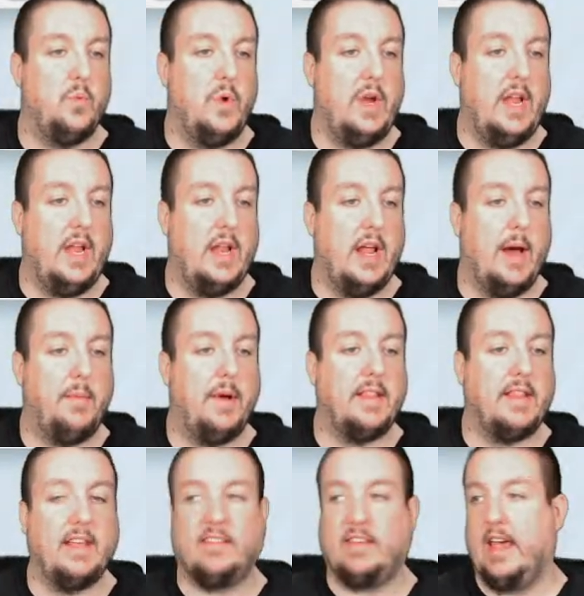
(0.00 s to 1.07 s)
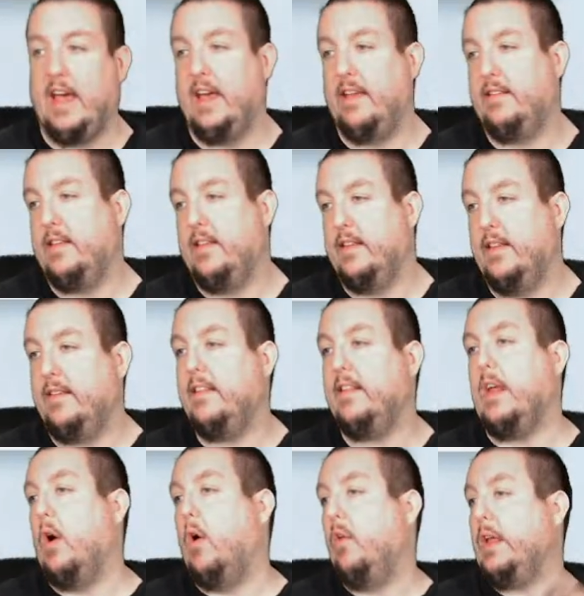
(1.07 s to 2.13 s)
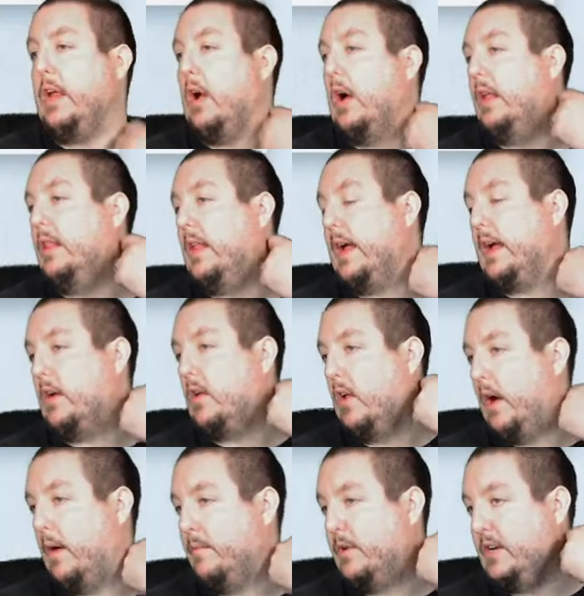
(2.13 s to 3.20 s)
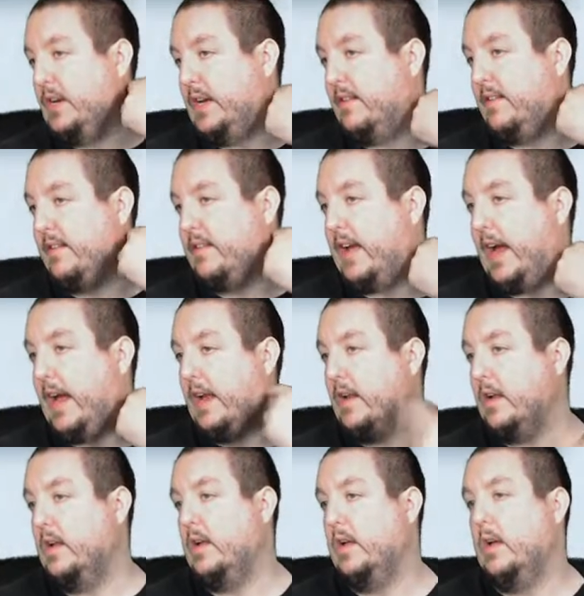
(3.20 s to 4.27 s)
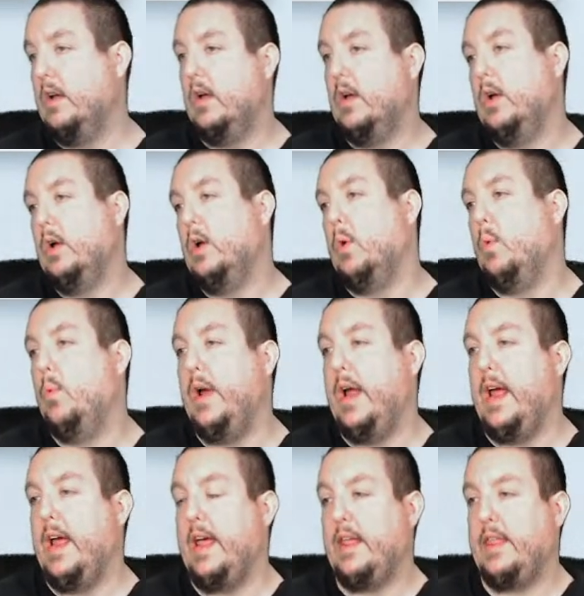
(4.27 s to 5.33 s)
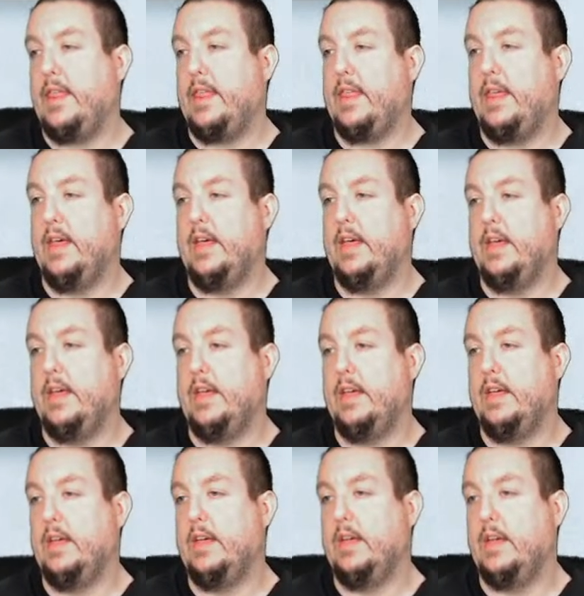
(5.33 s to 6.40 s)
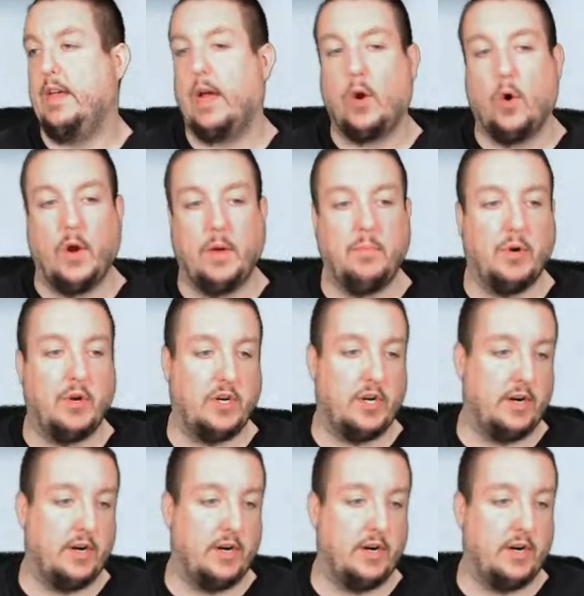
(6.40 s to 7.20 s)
win. How about this, guys? This is the only online claw machine site with a coin pusher.